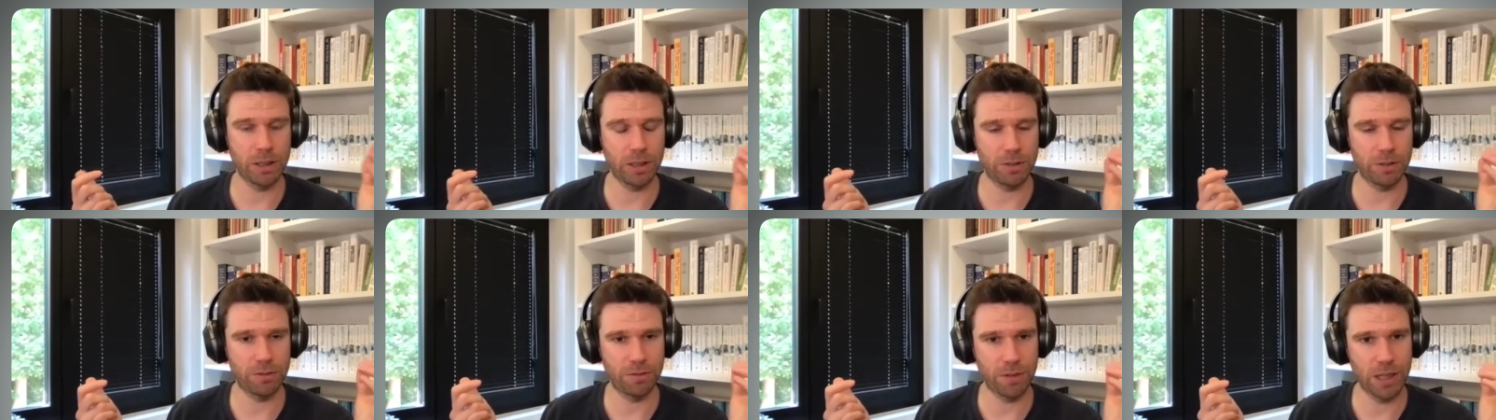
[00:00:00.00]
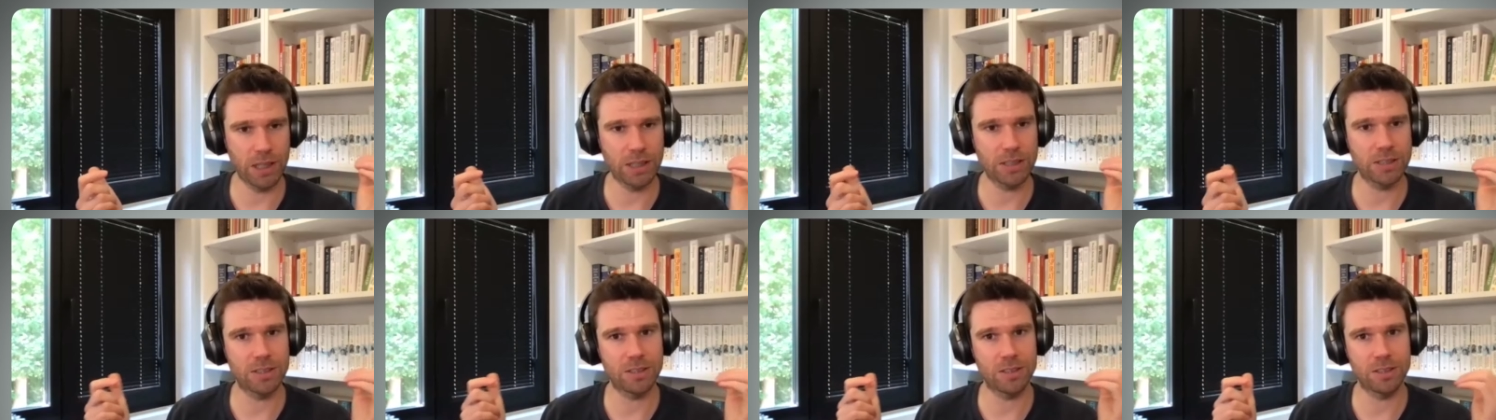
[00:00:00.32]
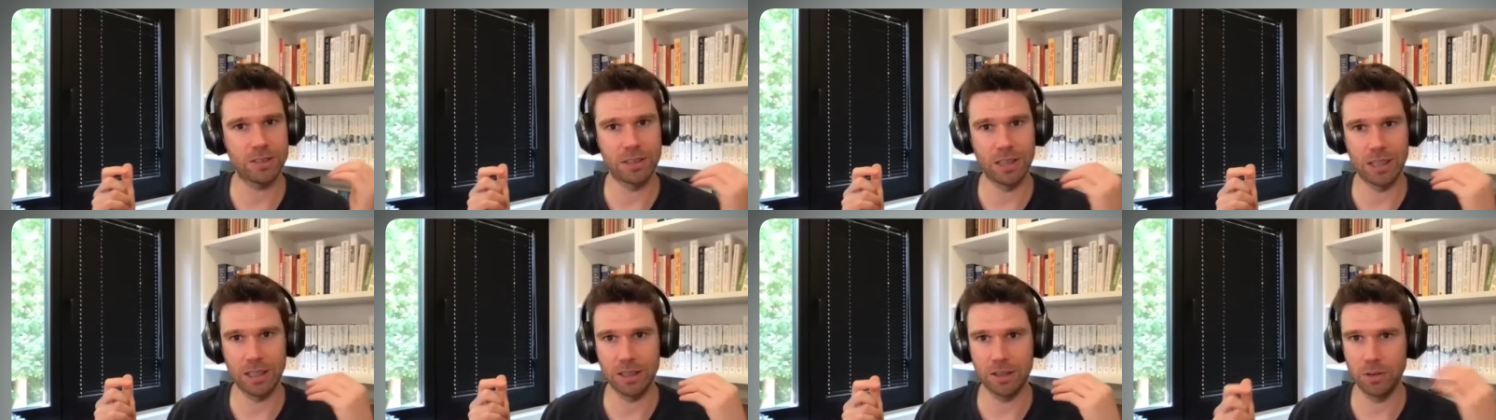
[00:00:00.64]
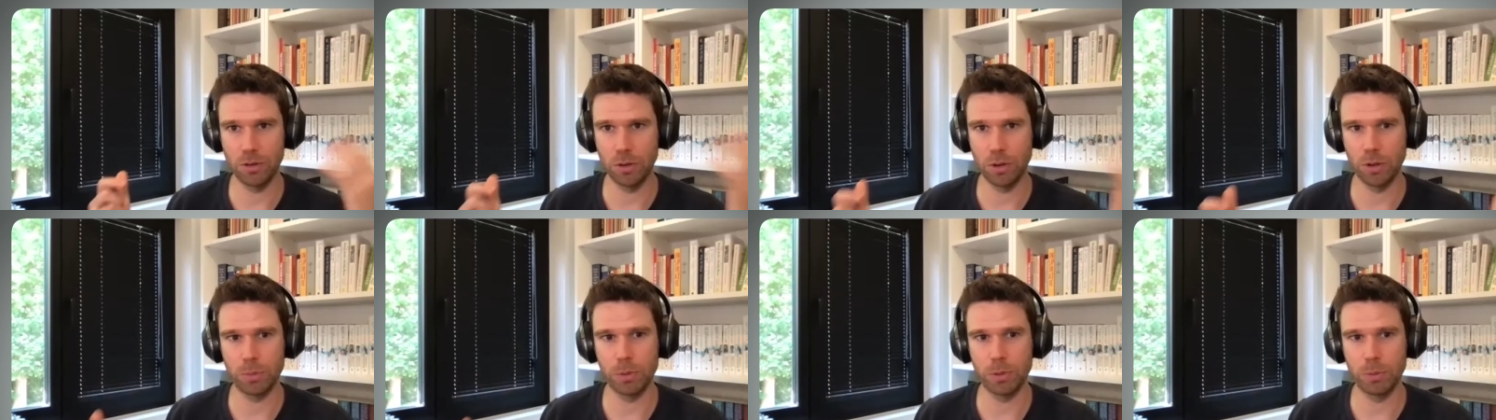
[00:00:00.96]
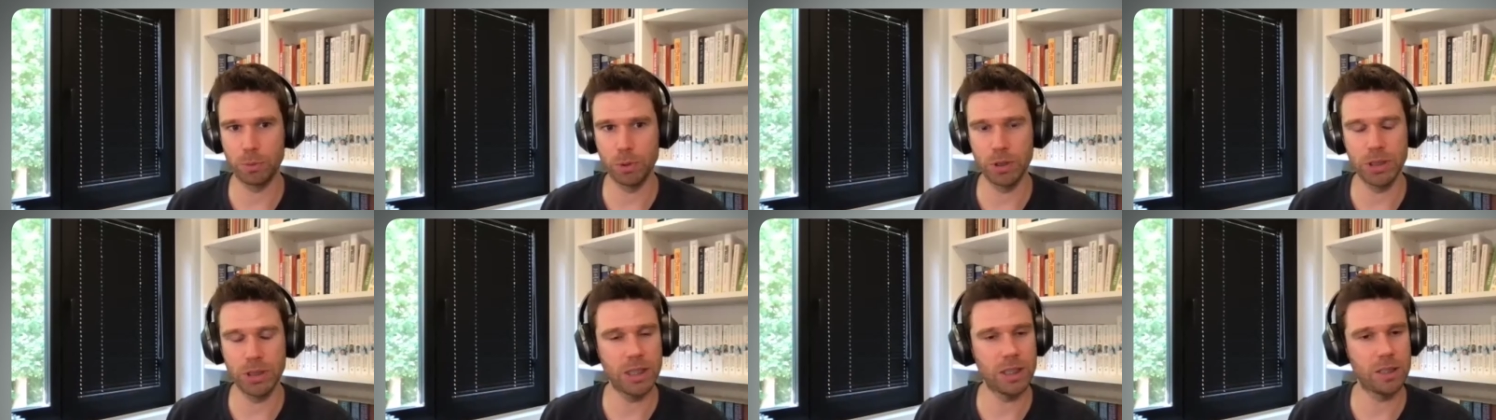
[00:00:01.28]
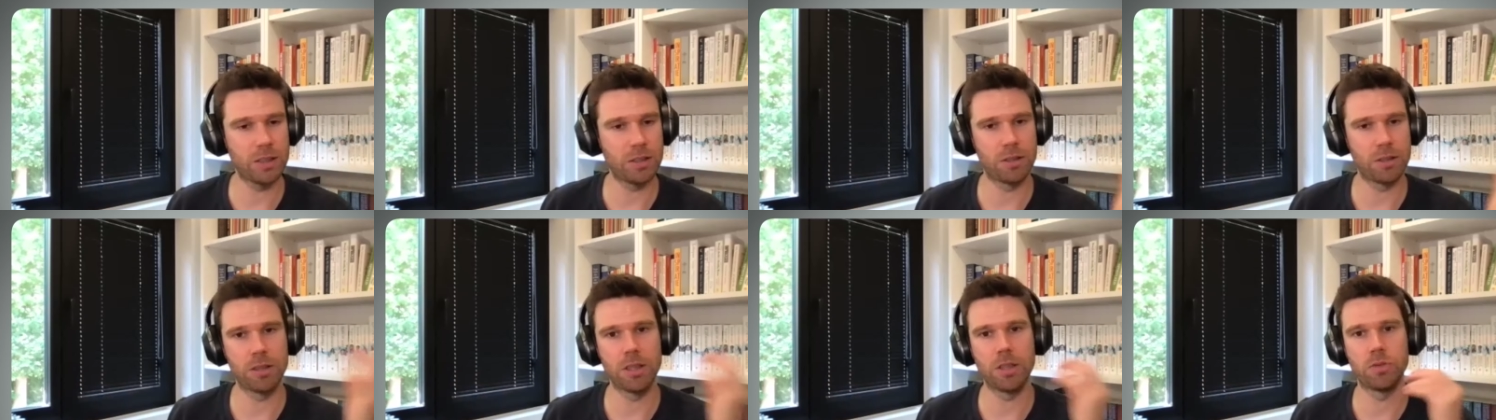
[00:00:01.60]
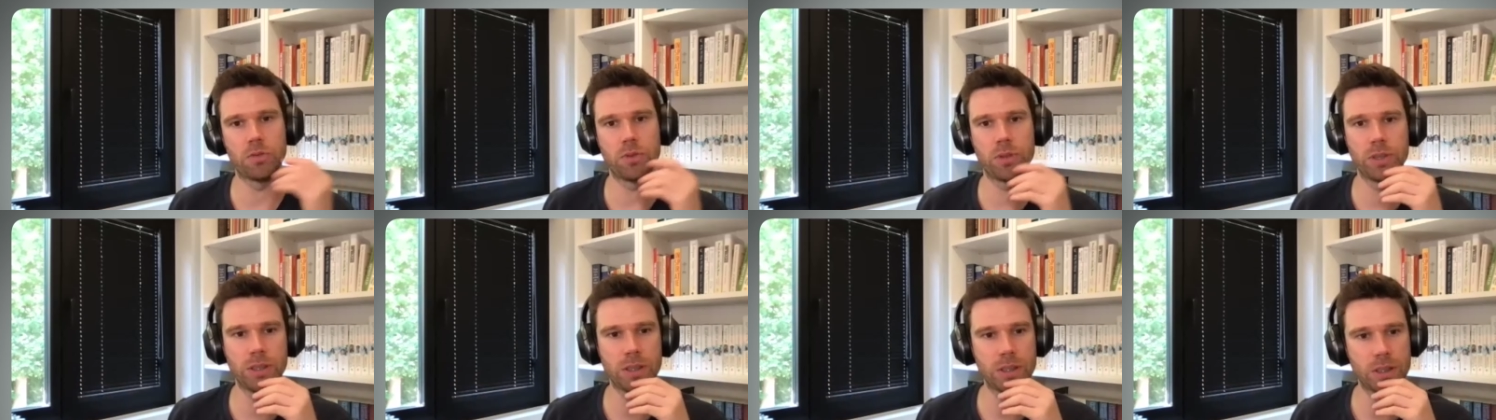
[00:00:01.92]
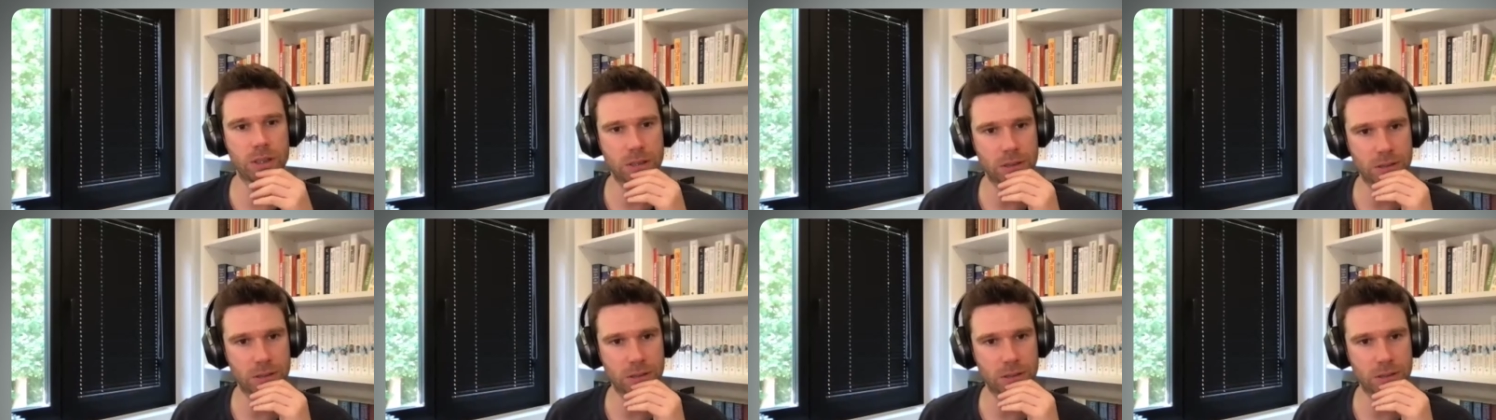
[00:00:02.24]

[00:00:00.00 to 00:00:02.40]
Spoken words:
effects than normal breeding, or not really?